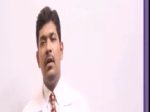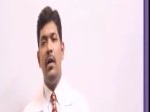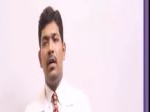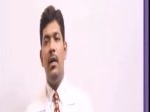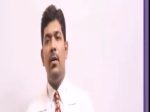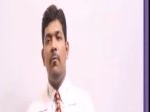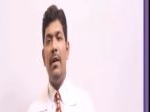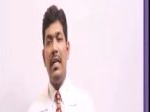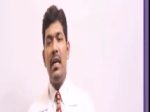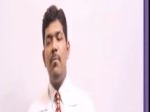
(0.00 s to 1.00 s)
Uh,
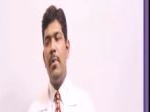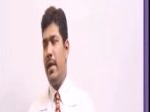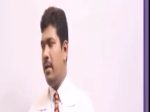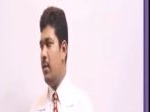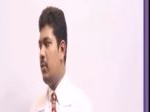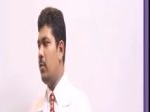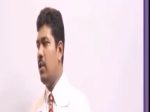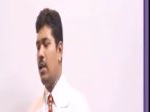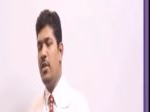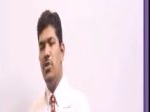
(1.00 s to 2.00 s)
when compared to the
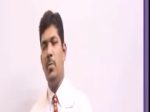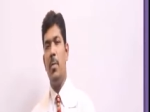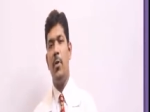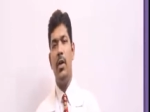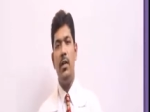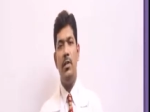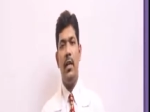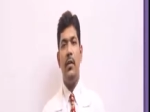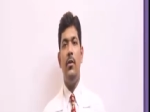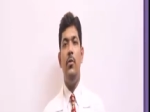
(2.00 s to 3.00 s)
consumer products
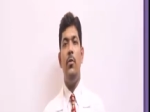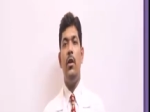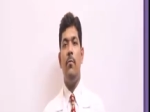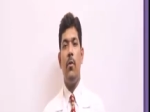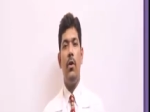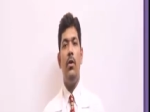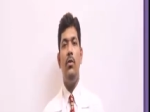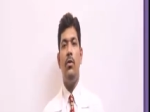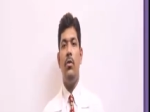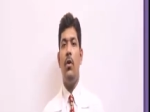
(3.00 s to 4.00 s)
like nuclear
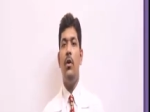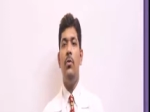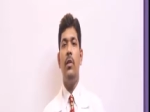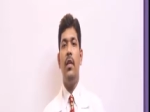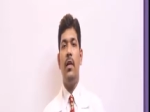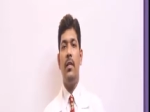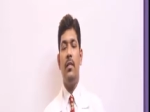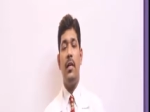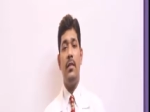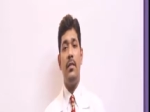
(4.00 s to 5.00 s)
fallouts or nuclear
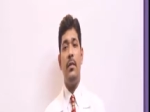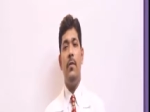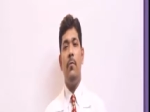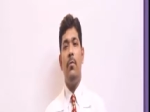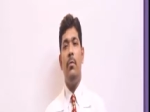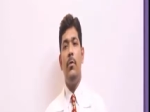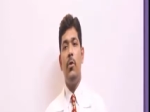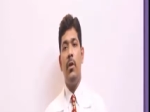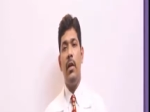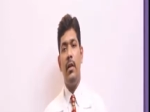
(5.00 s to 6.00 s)
hazards from
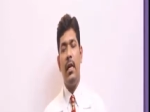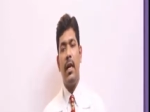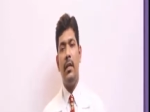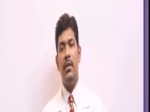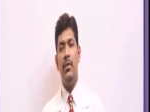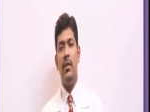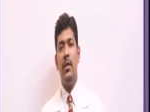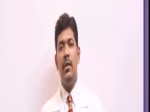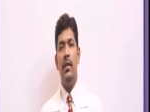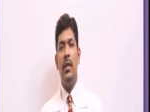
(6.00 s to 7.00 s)
nuclear reactors.
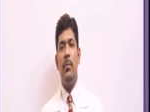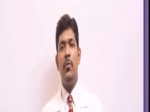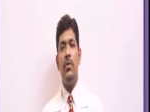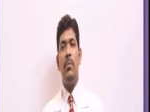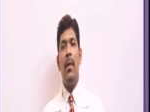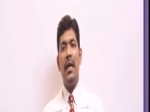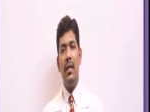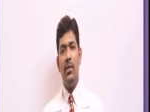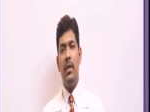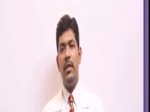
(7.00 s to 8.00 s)
They pose a
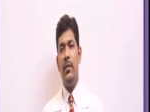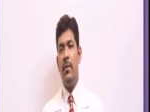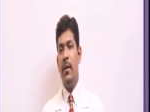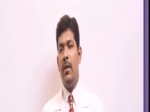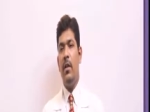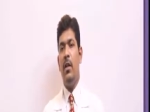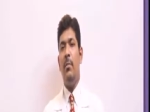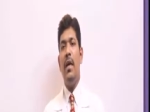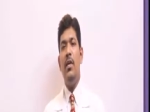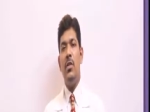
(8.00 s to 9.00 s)
minor threat. The, the
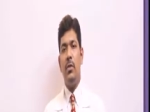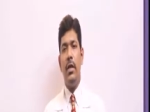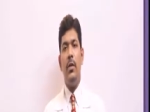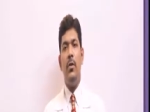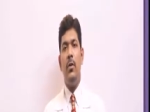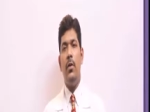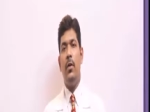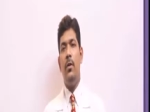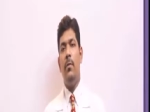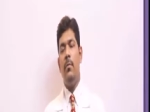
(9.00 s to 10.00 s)
major threat or
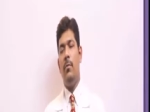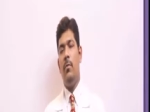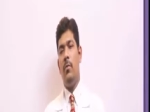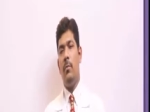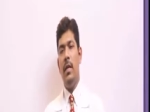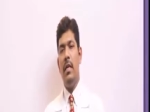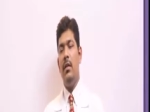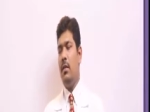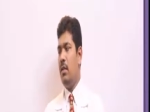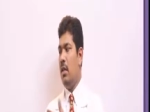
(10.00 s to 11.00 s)
the
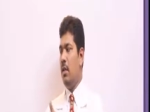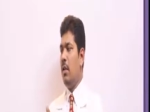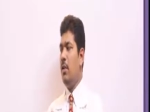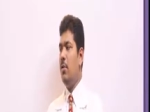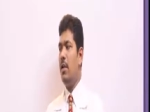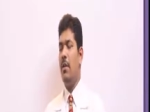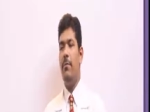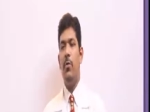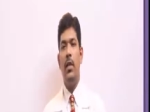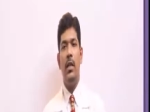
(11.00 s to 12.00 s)
being the nuclear
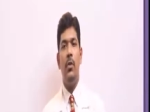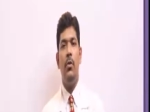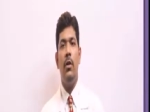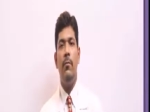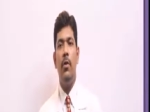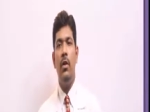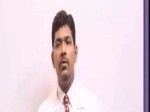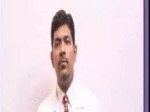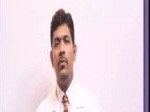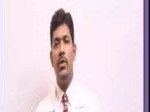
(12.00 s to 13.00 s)
fuel and the nuclear fallout
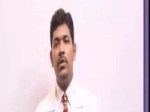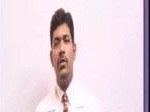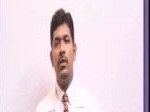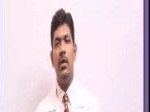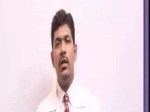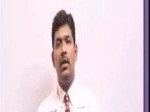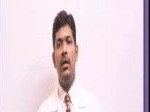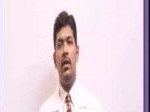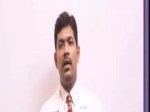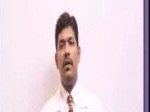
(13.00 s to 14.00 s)
which
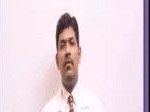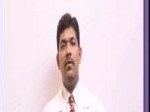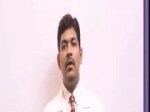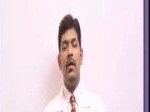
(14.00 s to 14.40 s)
uh, have a